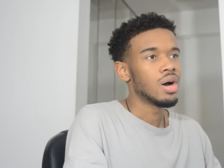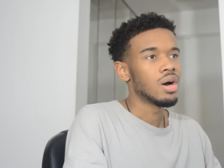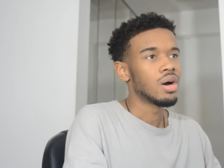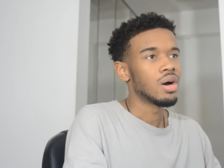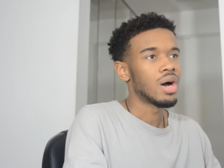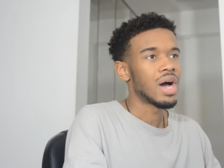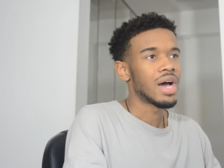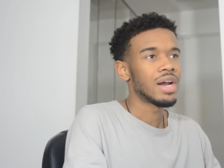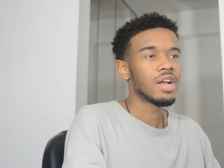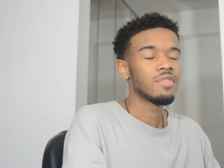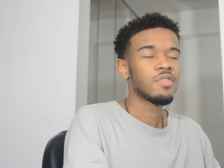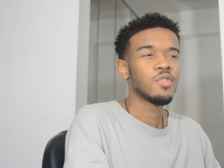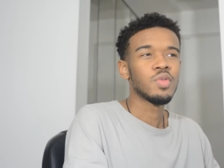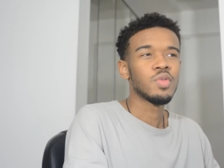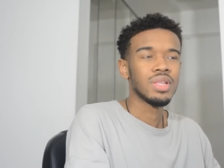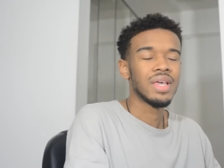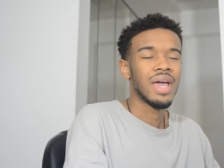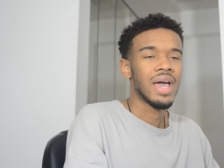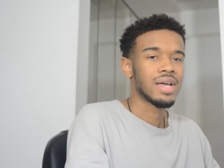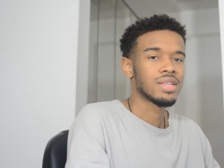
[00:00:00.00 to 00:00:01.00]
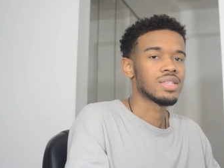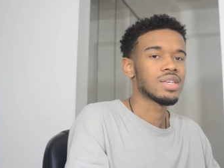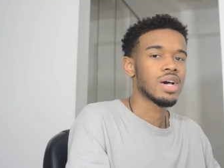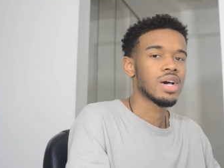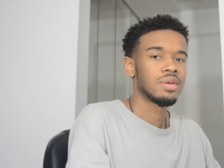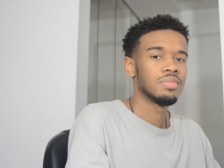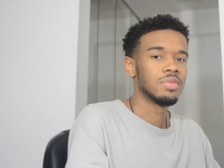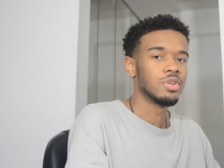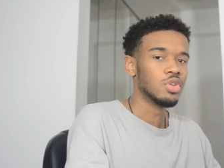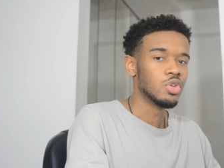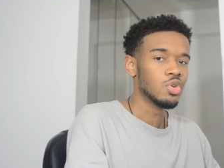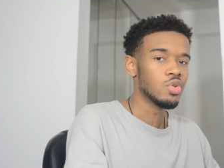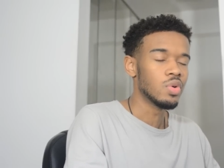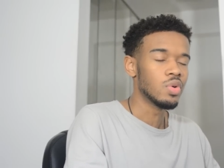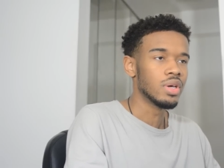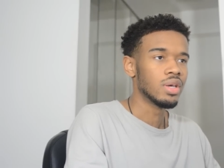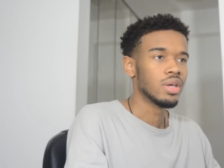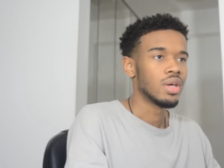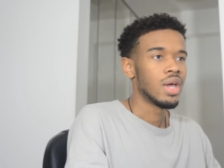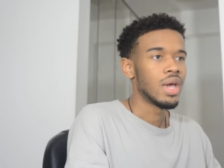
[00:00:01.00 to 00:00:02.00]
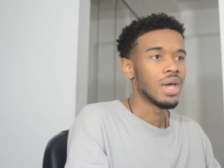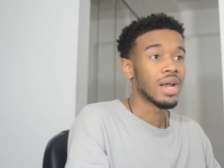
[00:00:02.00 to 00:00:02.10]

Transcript: uh, I never really had time to do it.